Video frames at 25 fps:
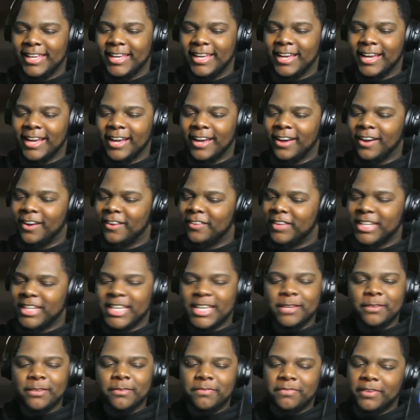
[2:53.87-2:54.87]
I already
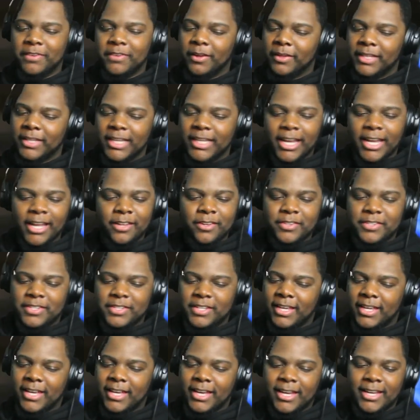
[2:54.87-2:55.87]
can feel the
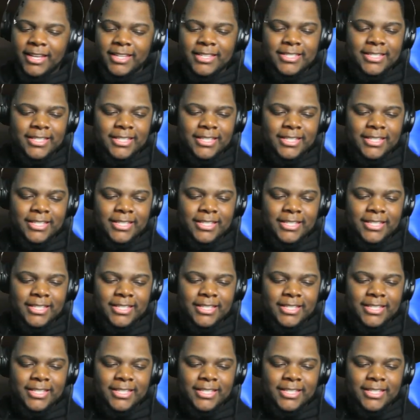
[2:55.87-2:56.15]
energy, cuz.